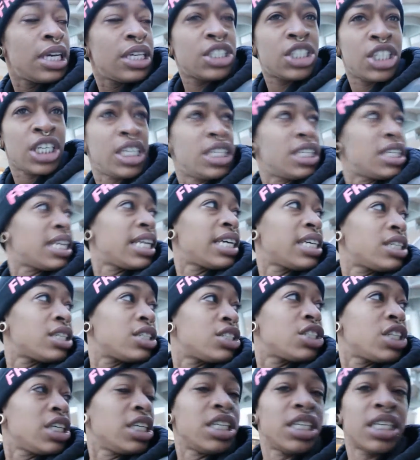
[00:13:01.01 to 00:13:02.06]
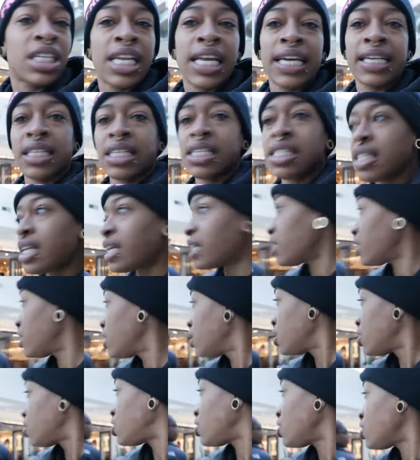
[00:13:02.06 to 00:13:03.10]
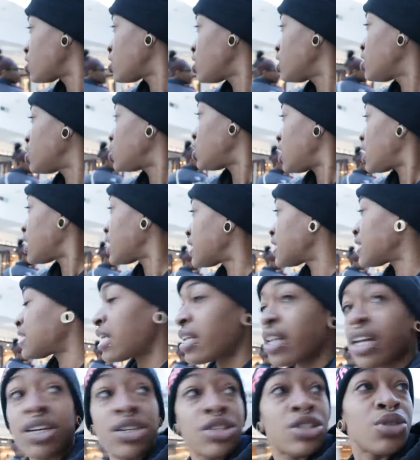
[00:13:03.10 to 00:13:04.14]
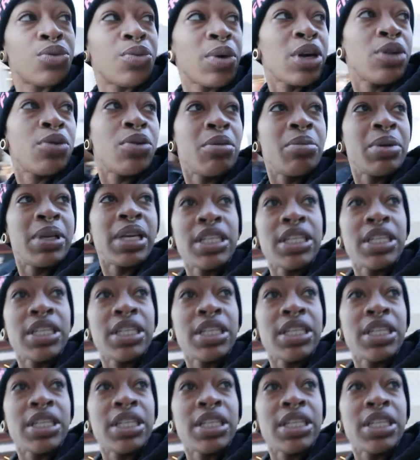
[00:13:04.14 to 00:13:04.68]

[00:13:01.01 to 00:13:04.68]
She looked like this lady. She like this lady I used to work with, but